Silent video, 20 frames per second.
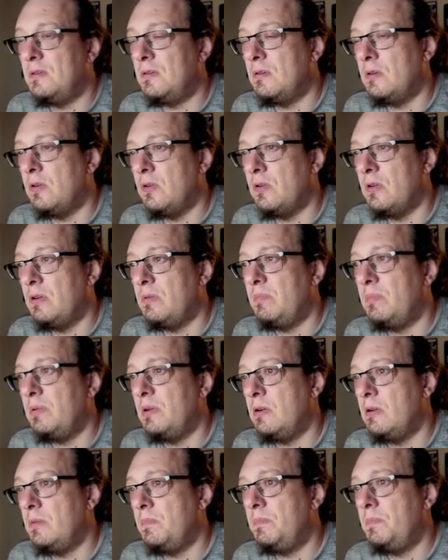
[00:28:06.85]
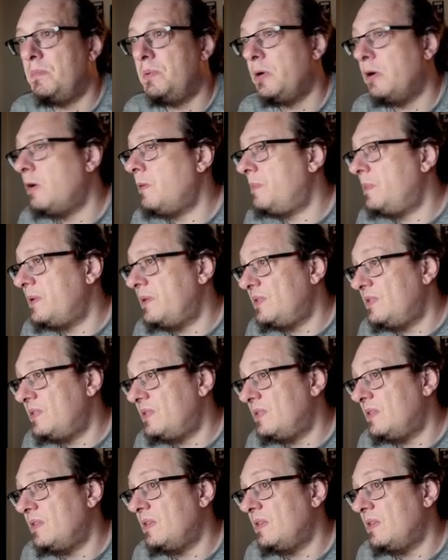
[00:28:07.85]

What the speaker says: or per purpose,